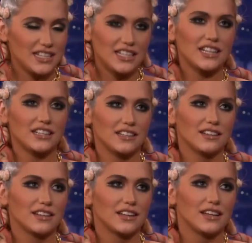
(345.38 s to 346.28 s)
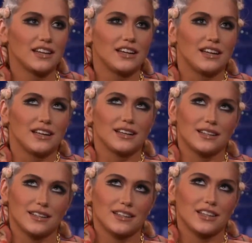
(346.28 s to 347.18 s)
did
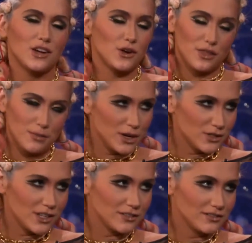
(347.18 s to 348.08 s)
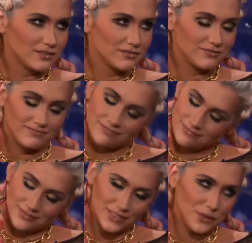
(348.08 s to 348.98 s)
go to the Bone Zone
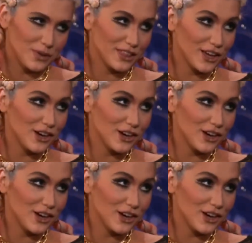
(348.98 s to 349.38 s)
with a